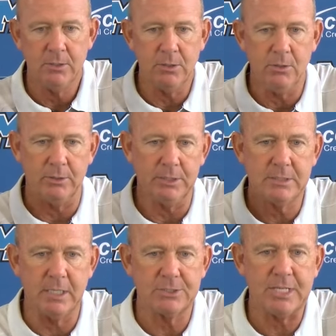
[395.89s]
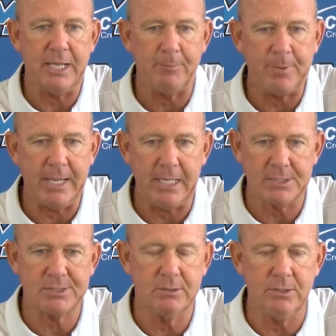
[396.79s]
you know, on the touchdown
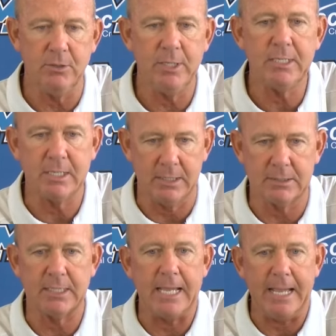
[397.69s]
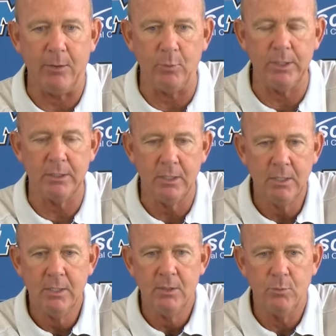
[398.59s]
pass. You know, he cut the guy when
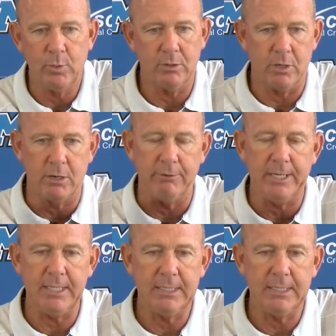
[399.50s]
we were already